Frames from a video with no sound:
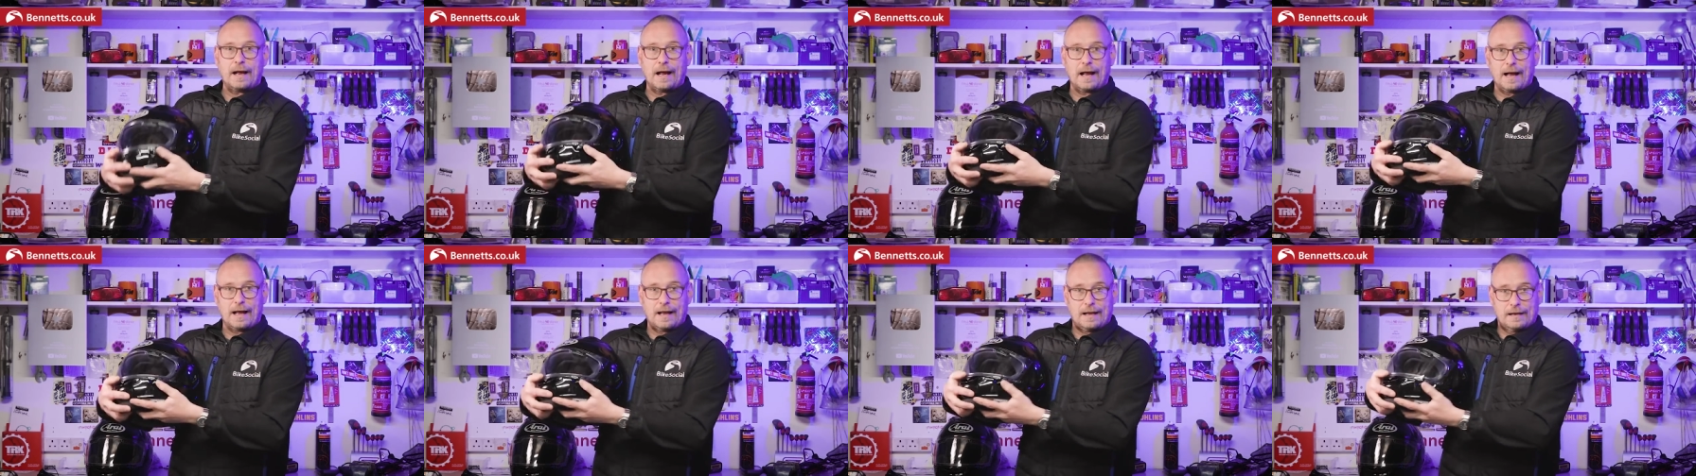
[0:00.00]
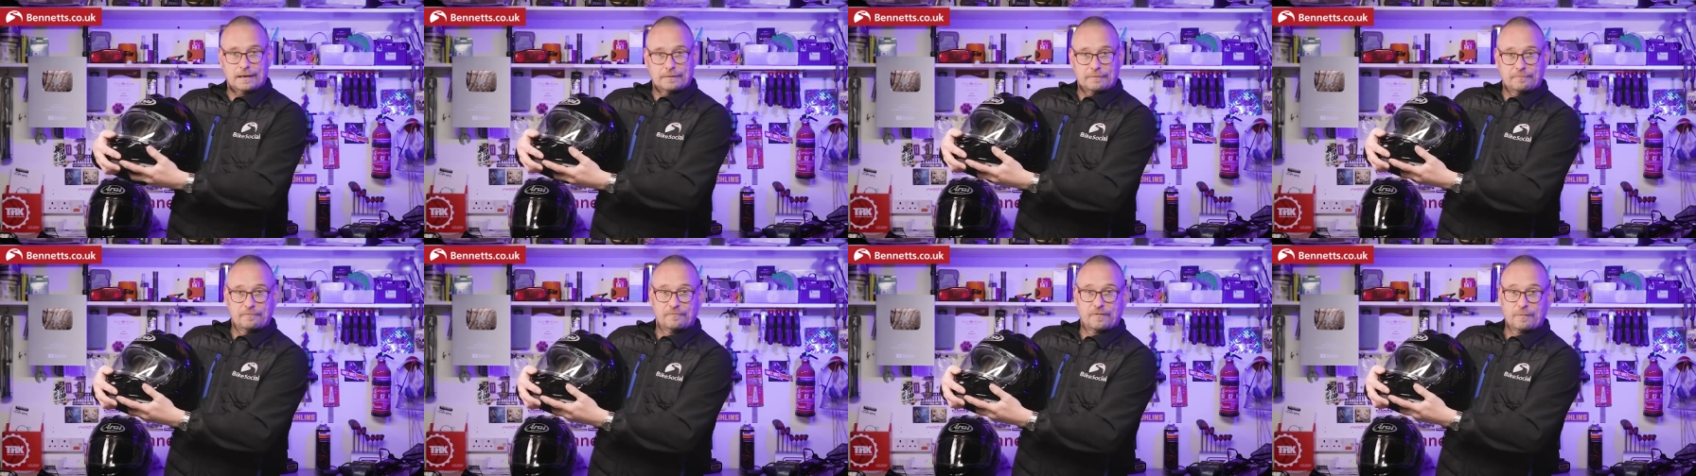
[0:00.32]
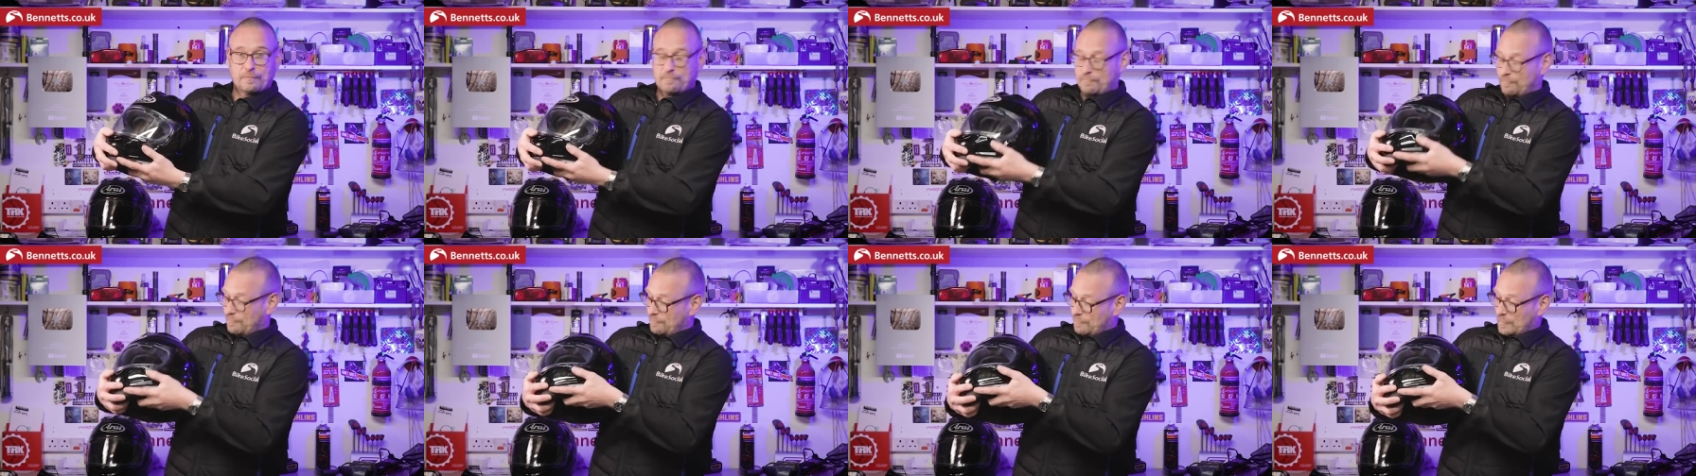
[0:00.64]
uh,
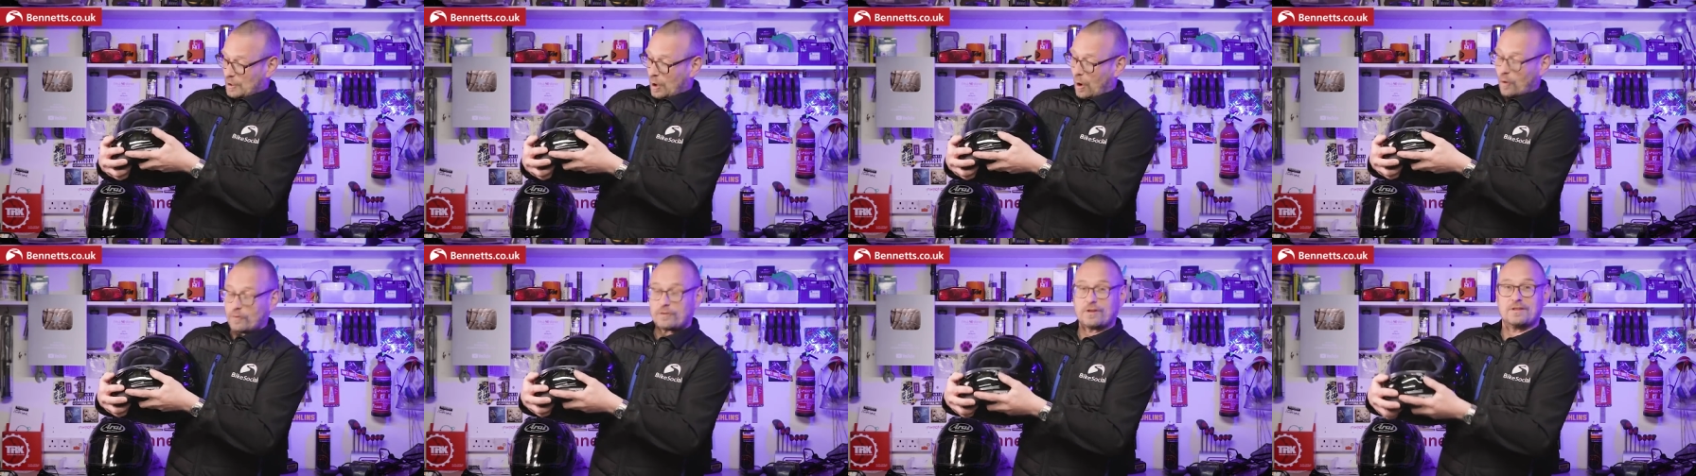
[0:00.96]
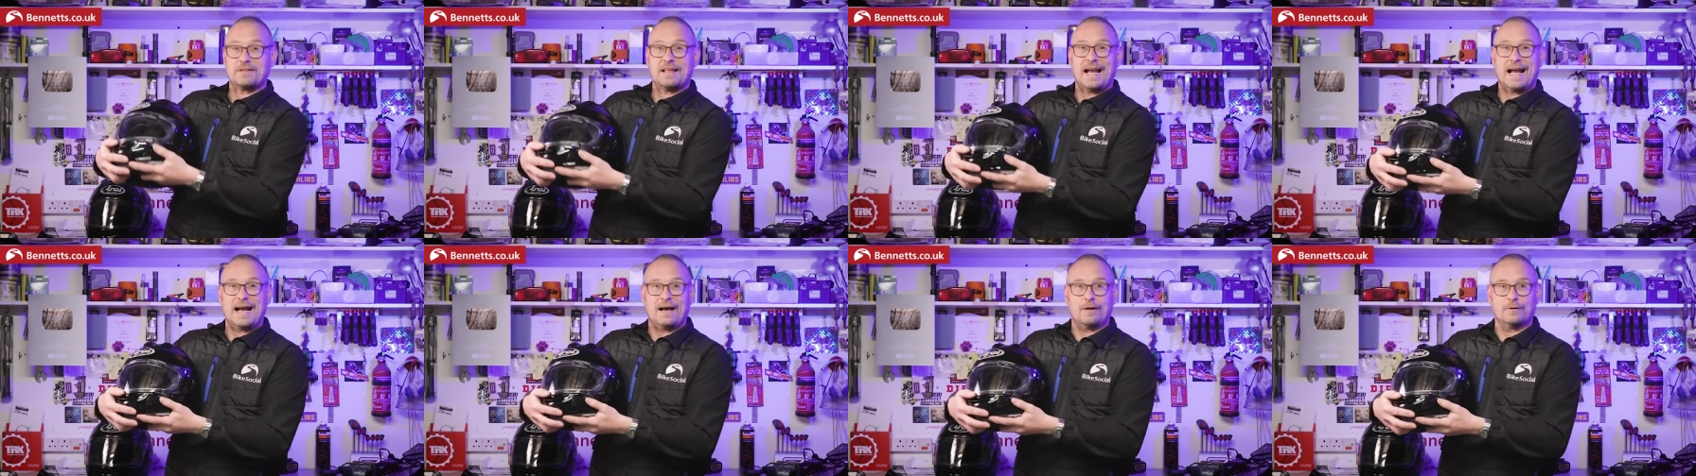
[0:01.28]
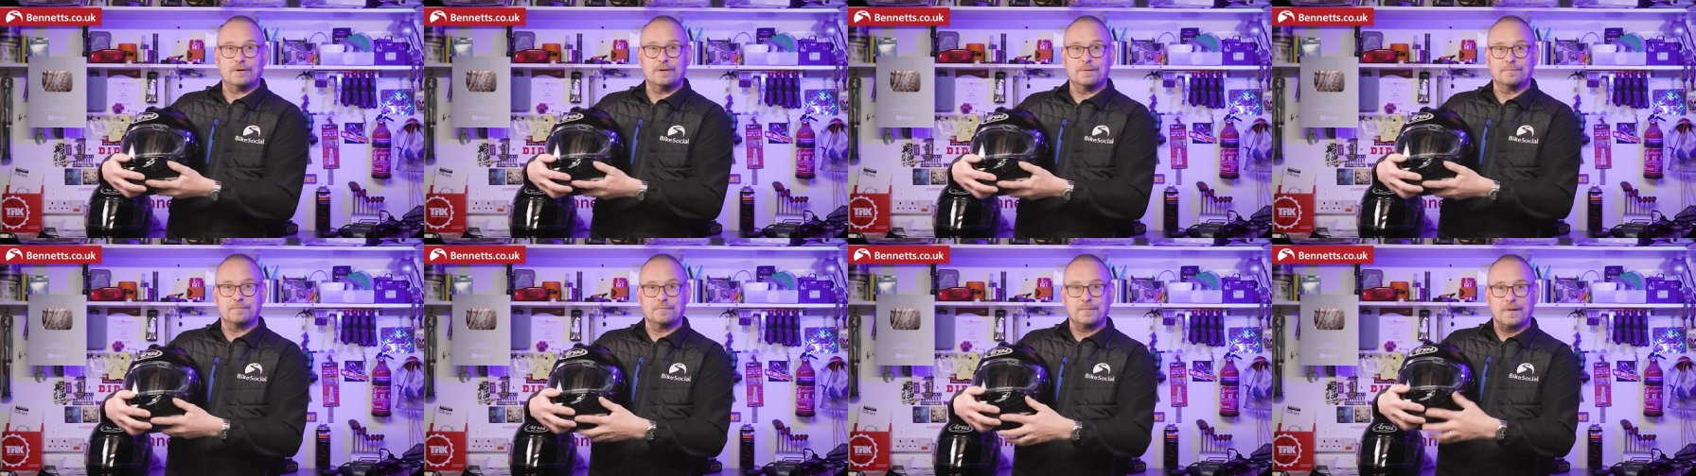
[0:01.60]
from locked
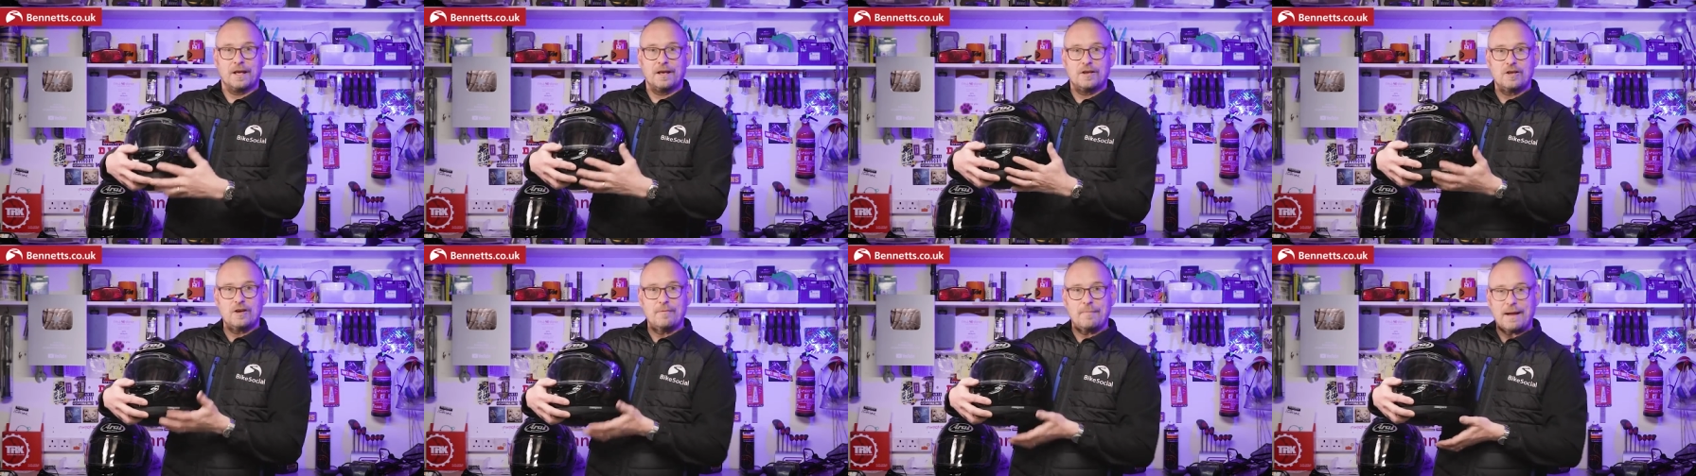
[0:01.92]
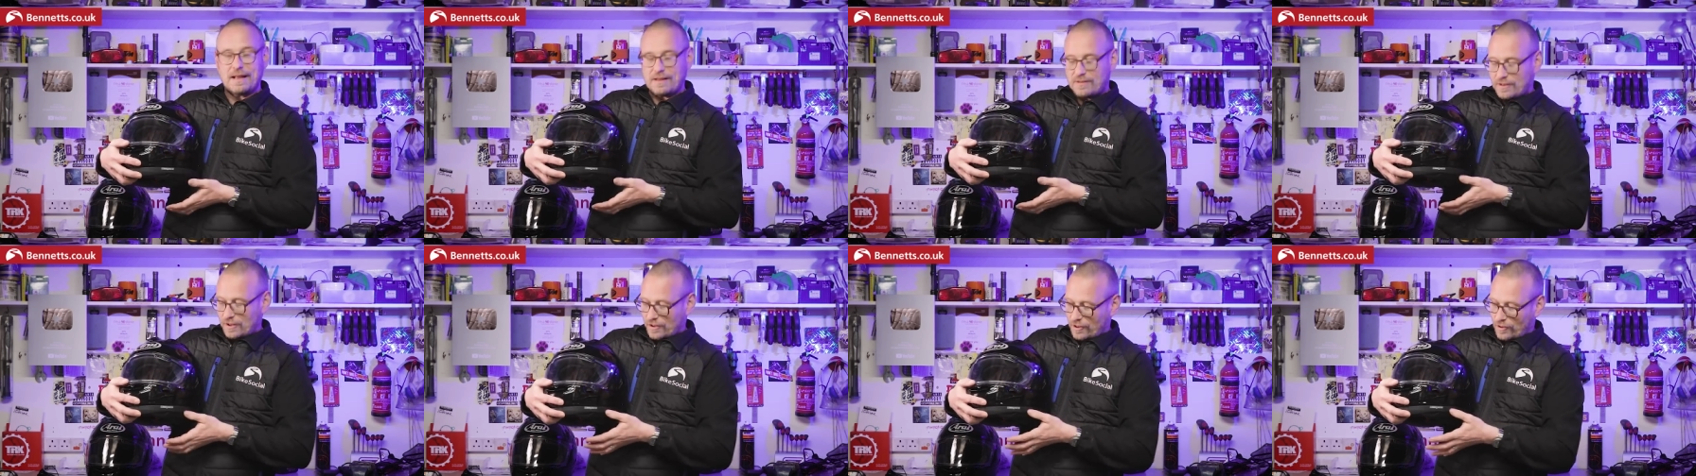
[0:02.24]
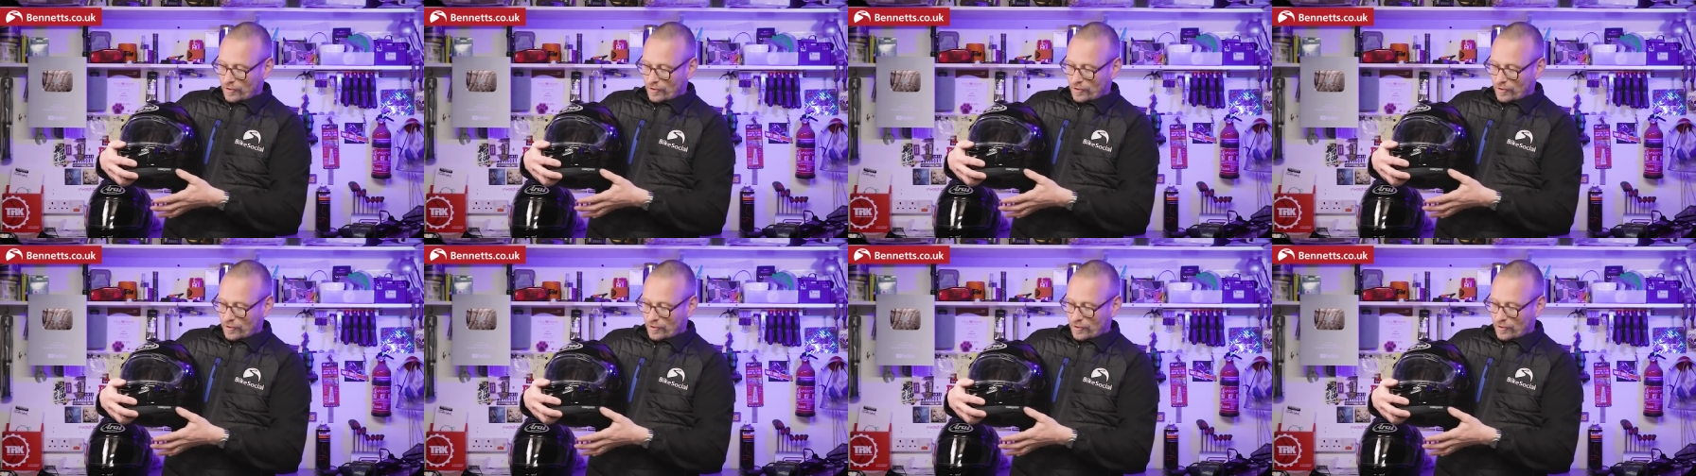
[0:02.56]
down, you're meant to